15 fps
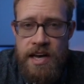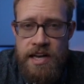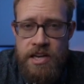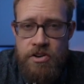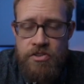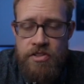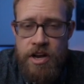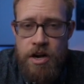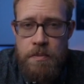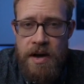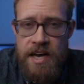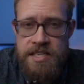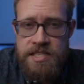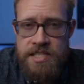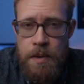You're
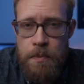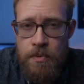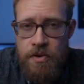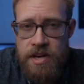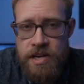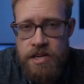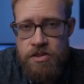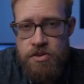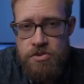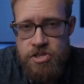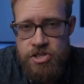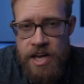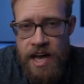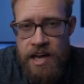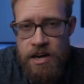thereby separating those
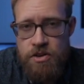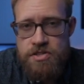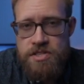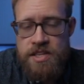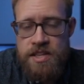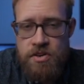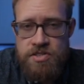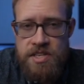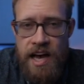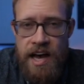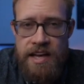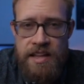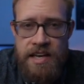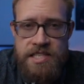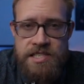shadows and those
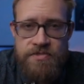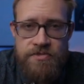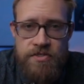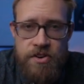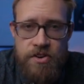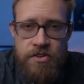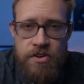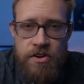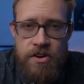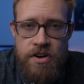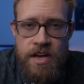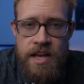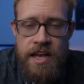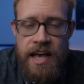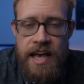highlights further,
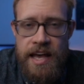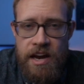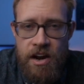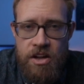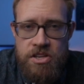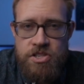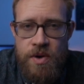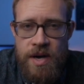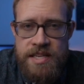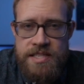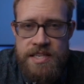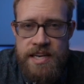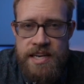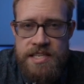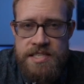and it also has
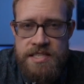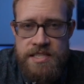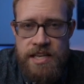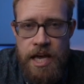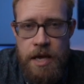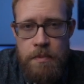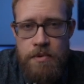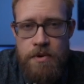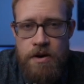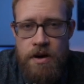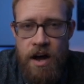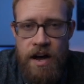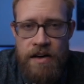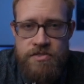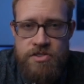a nice taper
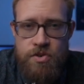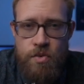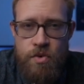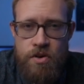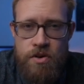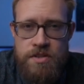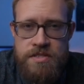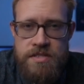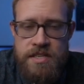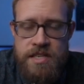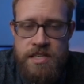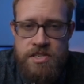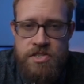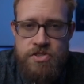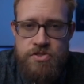off towards the
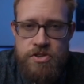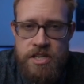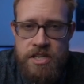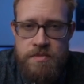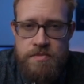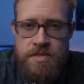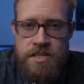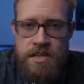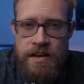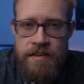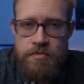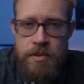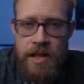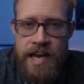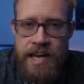extremes
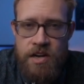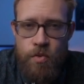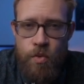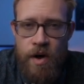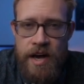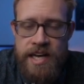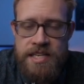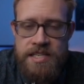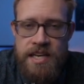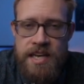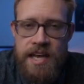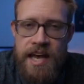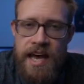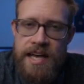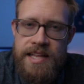of black and white,
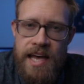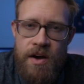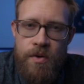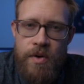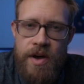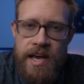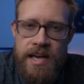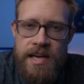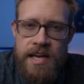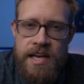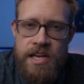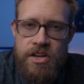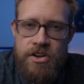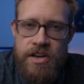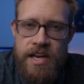and that way
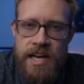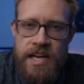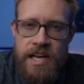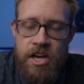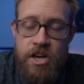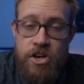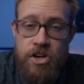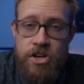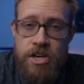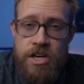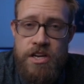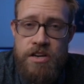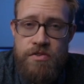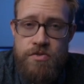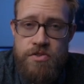you're getting a
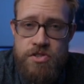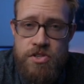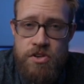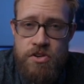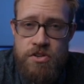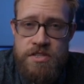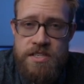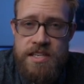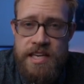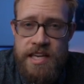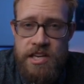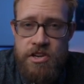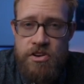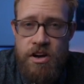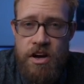good result
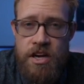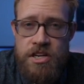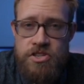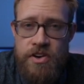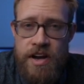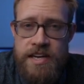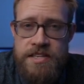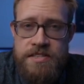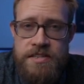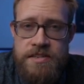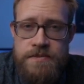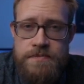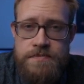in your contrast.